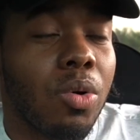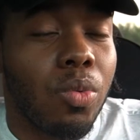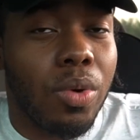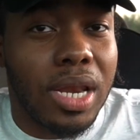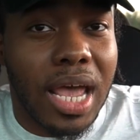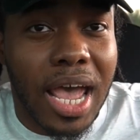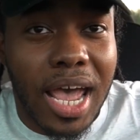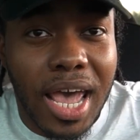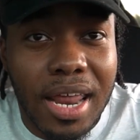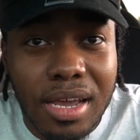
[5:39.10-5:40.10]
With
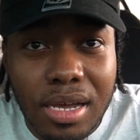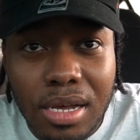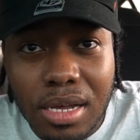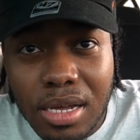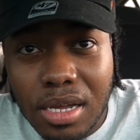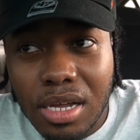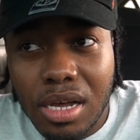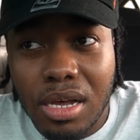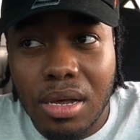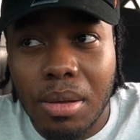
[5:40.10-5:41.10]
Etika
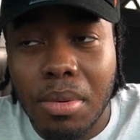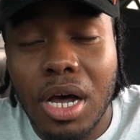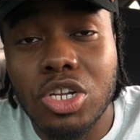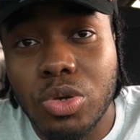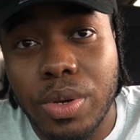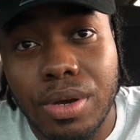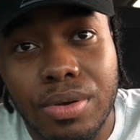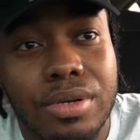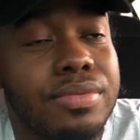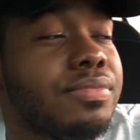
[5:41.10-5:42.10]
underwear on.
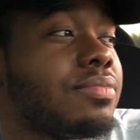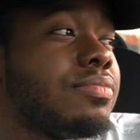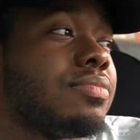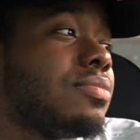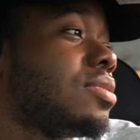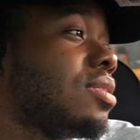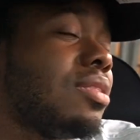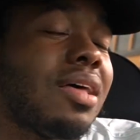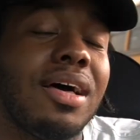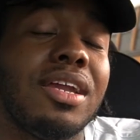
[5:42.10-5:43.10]

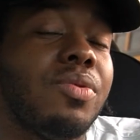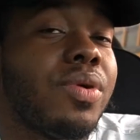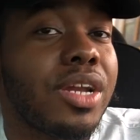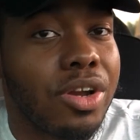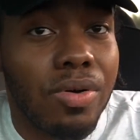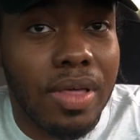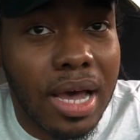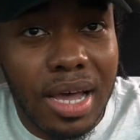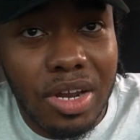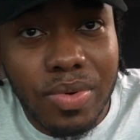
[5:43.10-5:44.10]
I didn't want to know that.
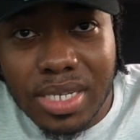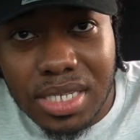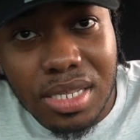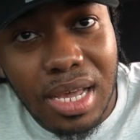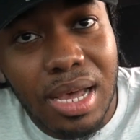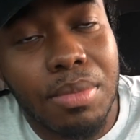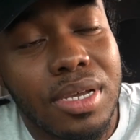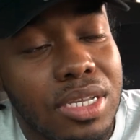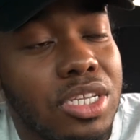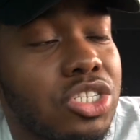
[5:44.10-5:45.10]
I didn't want to see that, but
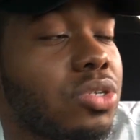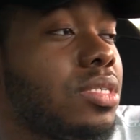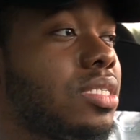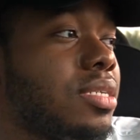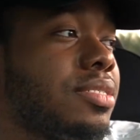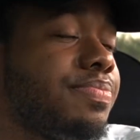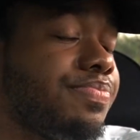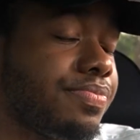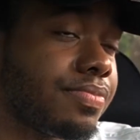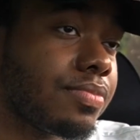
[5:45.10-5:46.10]
he showed it to us.
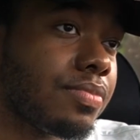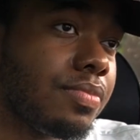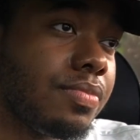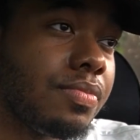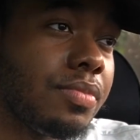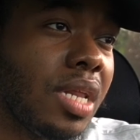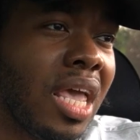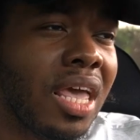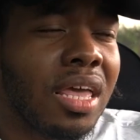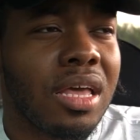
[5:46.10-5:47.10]

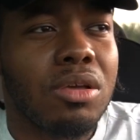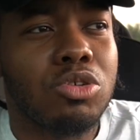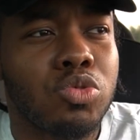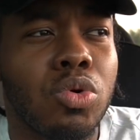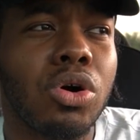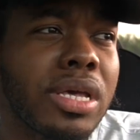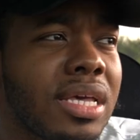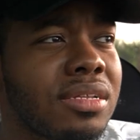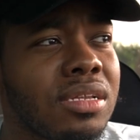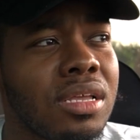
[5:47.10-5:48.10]
He was
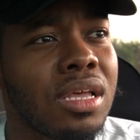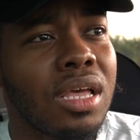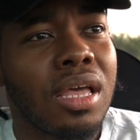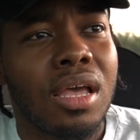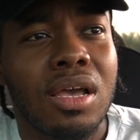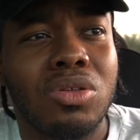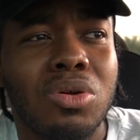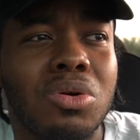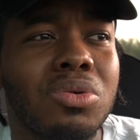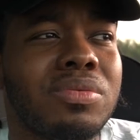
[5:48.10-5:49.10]
walking, you
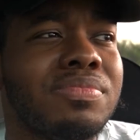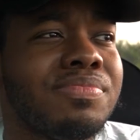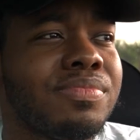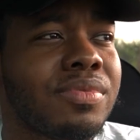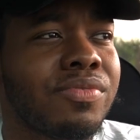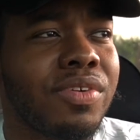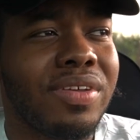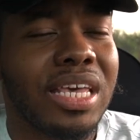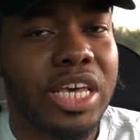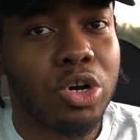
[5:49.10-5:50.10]
know,
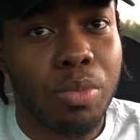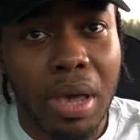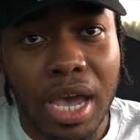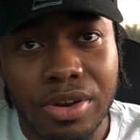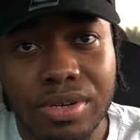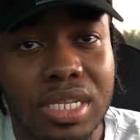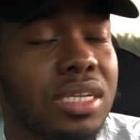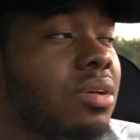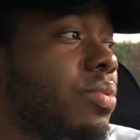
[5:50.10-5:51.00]
very ill-mannerly.